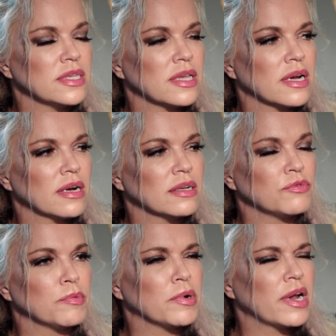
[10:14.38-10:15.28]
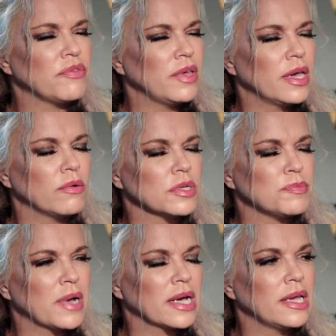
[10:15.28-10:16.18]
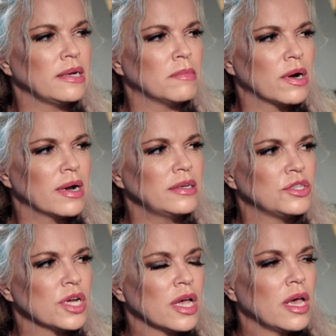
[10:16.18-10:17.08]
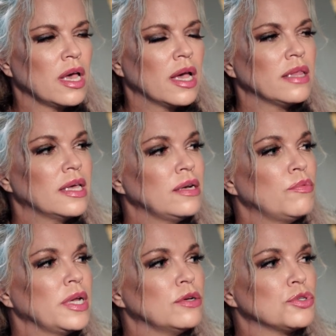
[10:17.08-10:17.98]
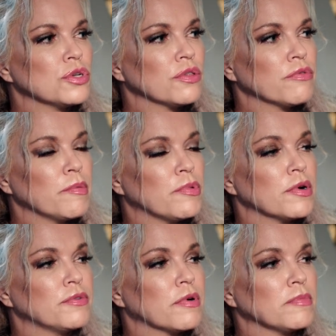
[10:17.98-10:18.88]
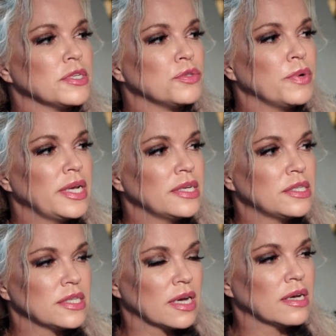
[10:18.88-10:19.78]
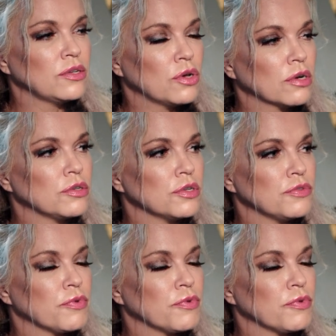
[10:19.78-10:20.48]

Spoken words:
in the Herland Report. I think it was back in March. And then when you saw the report from the Swedish Doctors